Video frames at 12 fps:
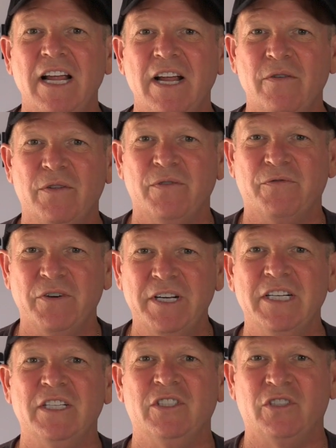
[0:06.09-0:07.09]
here with your
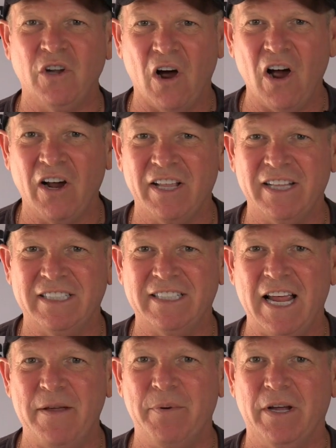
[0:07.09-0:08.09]
free dog of the
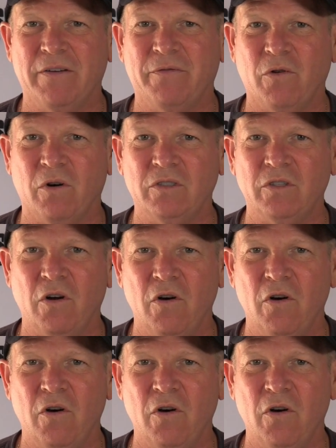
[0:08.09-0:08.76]
day pick, of course,